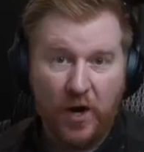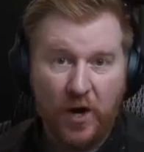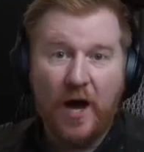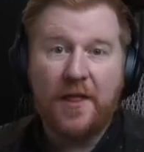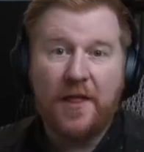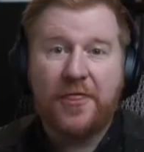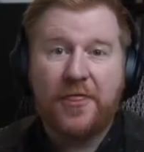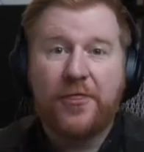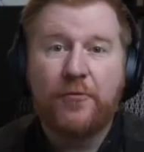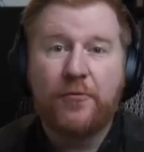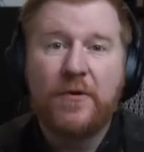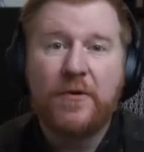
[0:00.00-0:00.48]

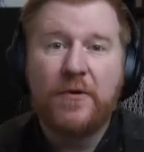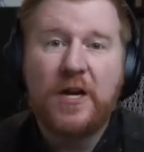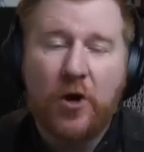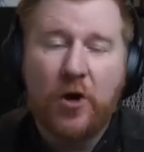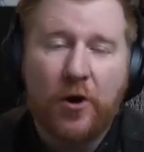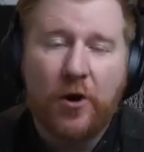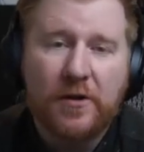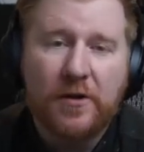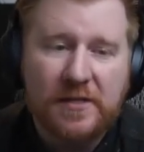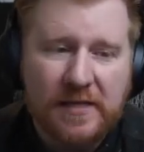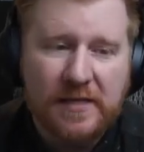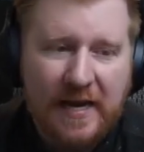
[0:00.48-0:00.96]
3 cards
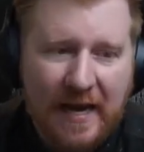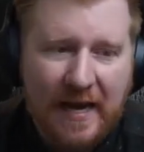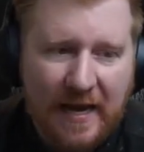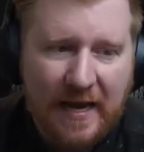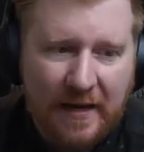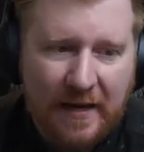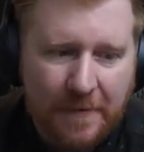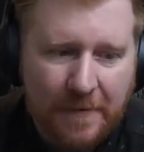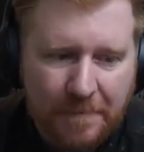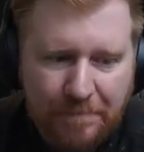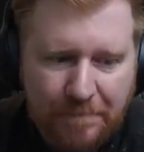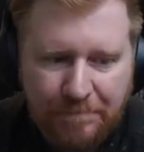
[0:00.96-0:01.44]
in hand.
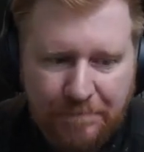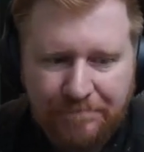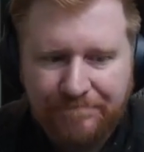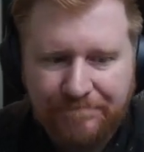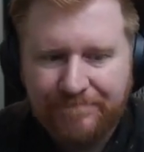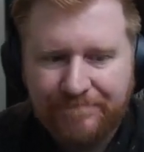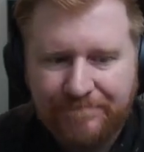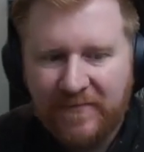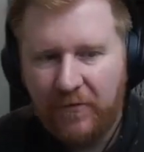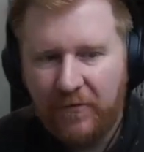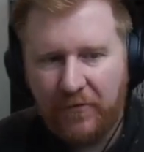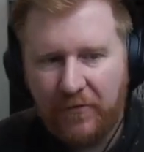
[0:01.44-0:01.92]

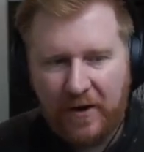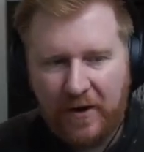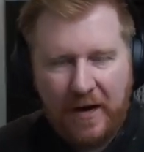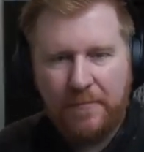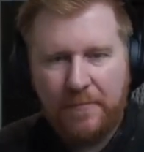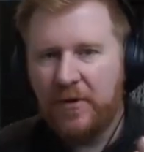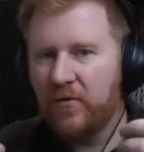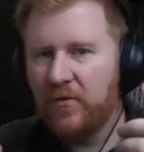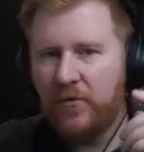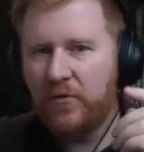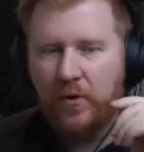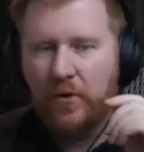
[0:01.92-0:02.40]
For him, you've
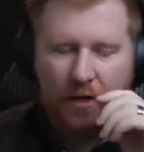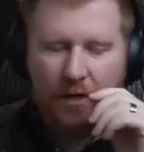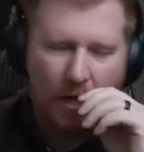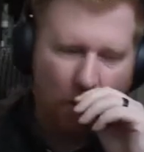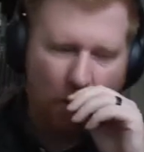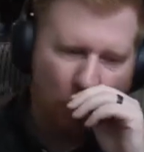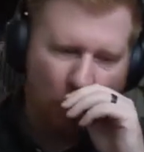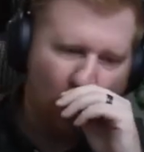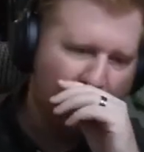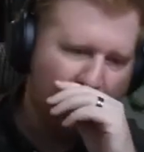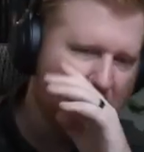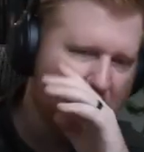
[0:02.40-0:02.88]
only got
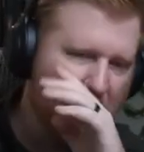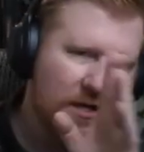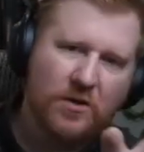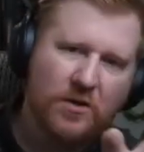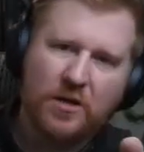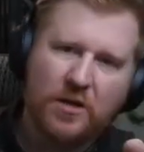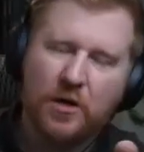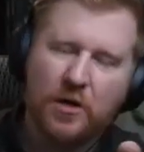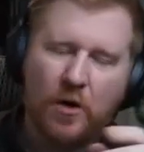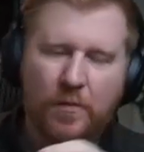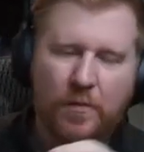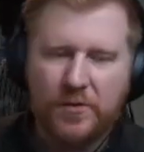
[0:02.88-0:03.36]
1 and you can
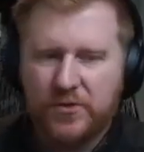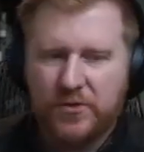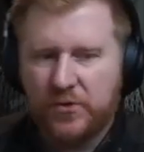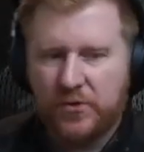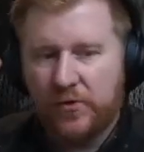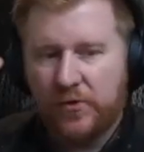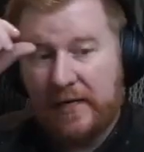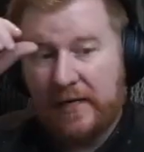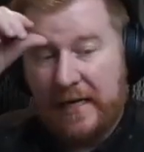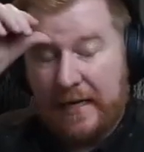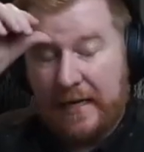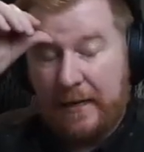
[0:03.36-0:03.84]
almost
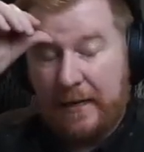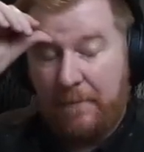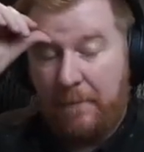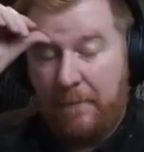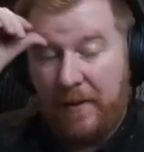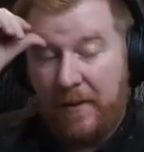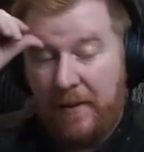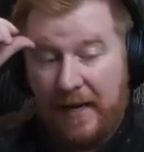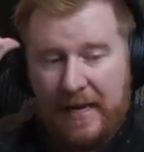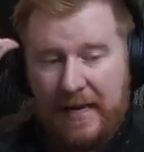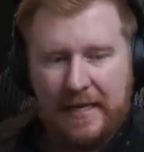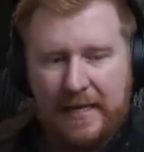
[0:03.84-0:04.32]
certainly play
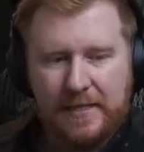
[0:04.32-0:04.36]
it.